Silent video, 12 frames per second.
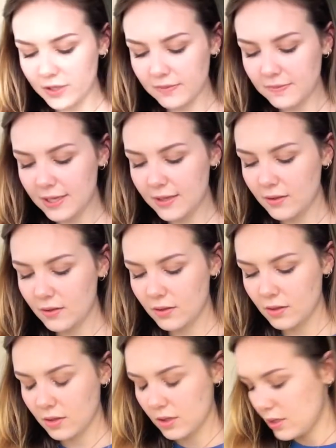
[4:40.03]
with me,
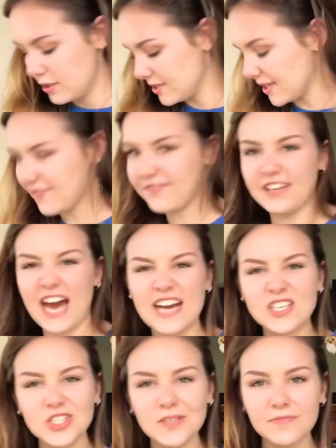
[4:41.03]
like a
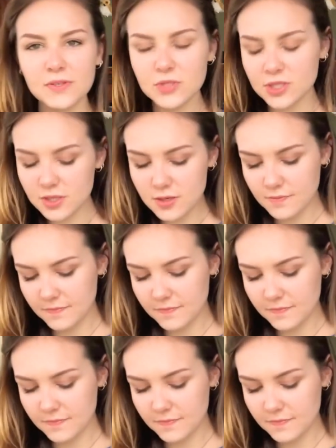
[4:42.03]
flash diffuser.